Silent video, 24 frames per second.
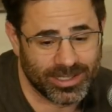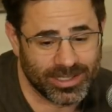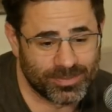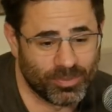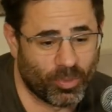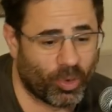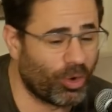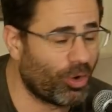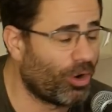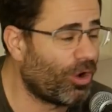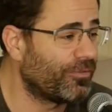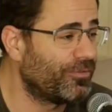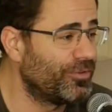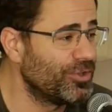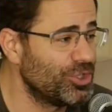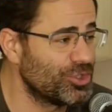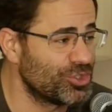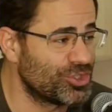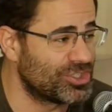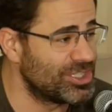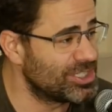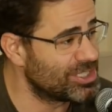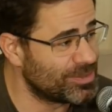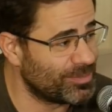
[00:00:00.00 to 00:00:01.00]
more often you'll
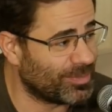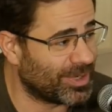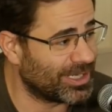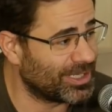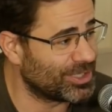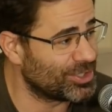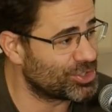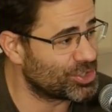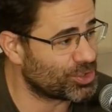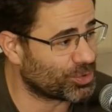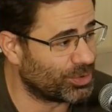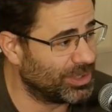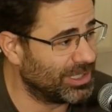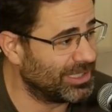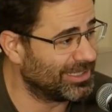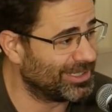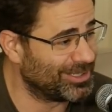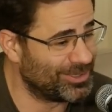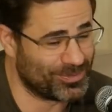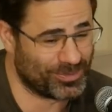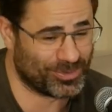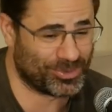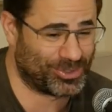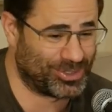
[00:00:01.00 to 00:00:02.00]
see somebody in a screen
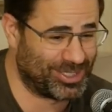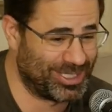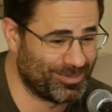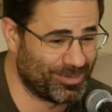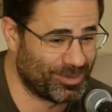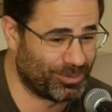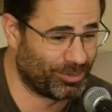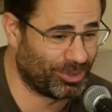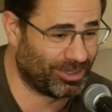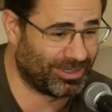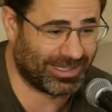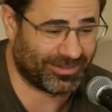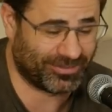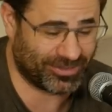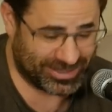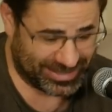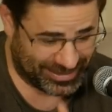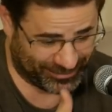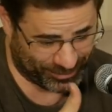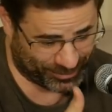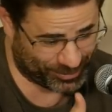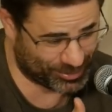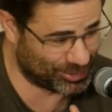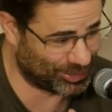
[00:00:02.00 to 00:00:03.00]
than you will see them in real life because
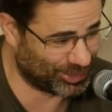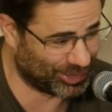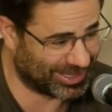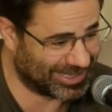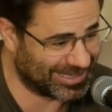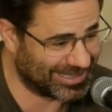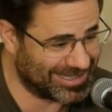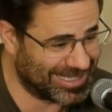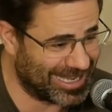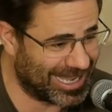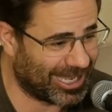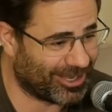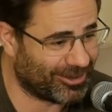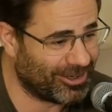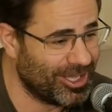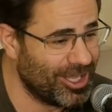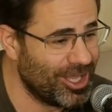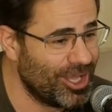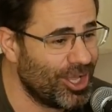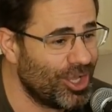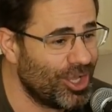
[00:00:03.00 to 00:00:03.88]
everyone's looking down.